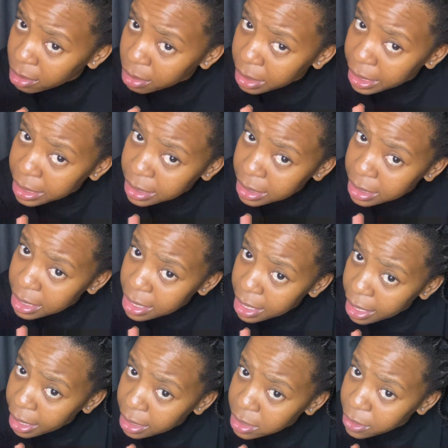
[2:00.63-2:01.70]
can see the
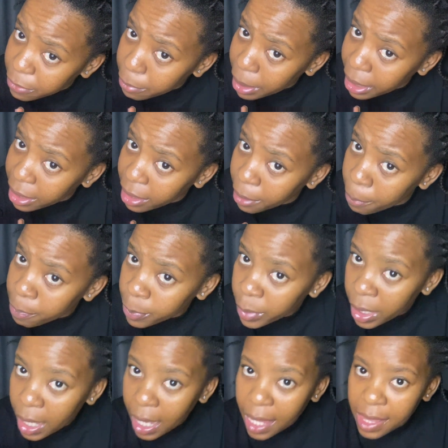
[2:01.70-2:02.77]
ends of my hair.
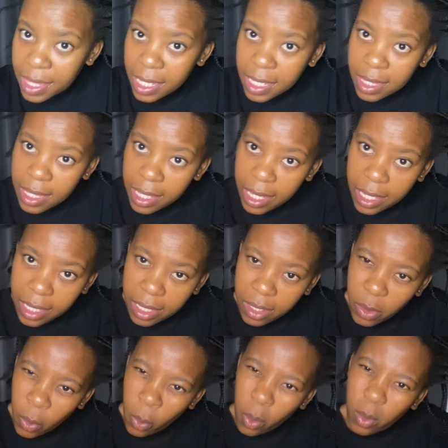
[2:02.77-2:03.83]
I think they
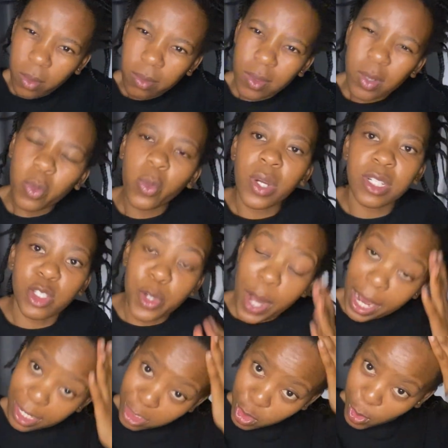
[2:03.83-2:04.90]
were
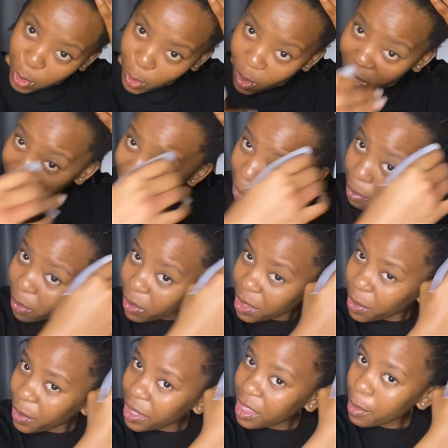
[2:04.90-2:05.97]
trying to lock up, or
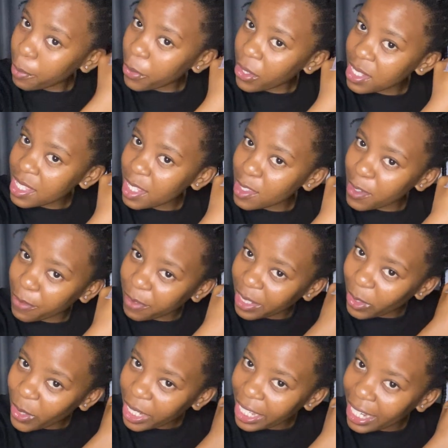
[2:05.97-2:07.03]
they're in the process of
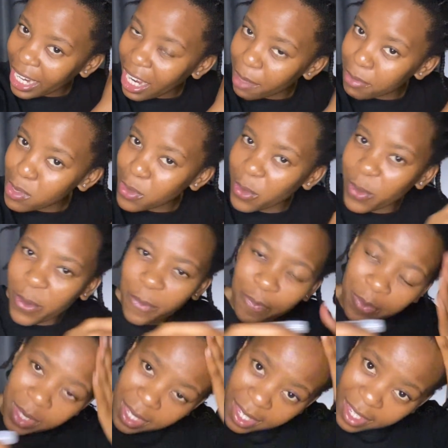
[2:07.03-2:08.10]
locking up. So
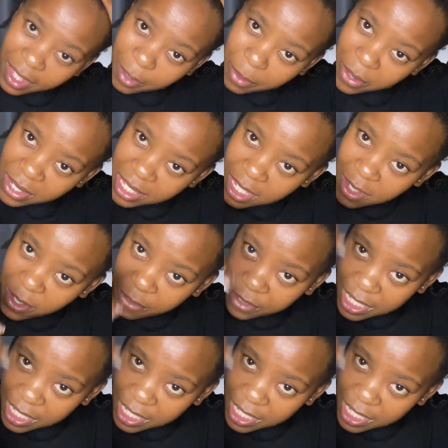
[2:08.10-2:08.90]
the process of